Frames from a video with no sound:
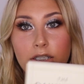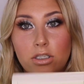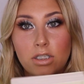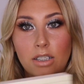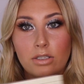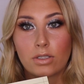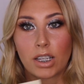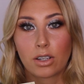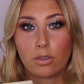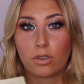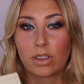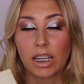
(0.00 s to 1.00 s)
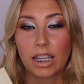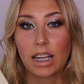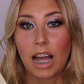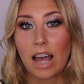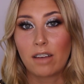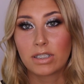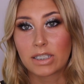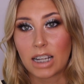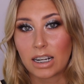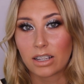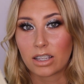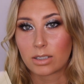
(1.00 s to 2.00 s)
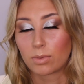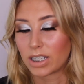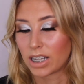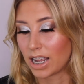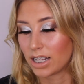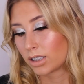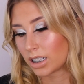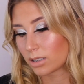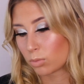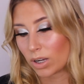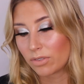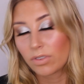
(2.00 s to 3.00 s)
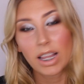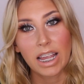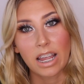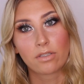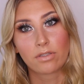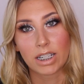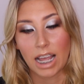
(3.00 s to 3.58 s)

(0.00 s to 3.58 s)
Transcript: just thought that was a really cool thing. I haven't started this one yet. There's one for like every